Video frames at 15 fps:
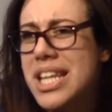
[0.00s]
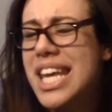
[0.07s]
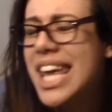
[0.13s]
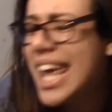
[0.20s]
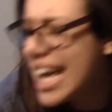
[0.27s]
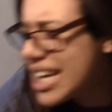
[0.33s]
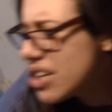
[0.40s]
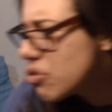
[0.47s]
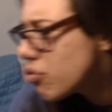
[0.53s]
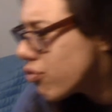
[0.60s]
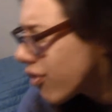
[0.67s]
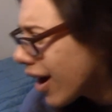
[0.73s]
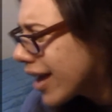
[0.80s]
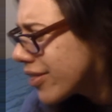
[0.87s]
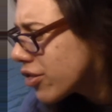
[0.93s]
Get it
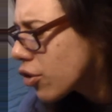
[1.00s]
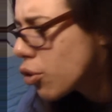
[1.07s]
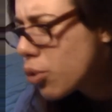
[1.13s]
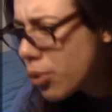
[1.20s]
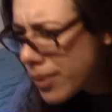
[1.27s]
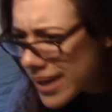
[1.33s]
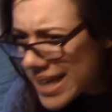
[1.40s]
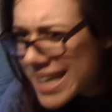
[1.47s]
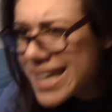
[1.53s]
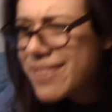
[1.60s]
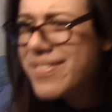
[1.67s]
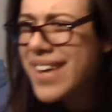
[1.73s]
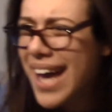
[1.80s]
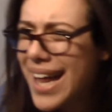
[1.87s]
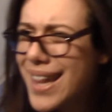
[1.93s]
right. The queen of
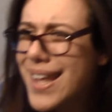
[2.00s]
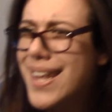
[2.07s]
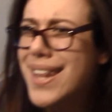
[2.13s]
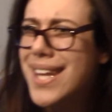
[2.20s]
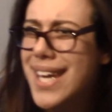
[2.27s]
galaxy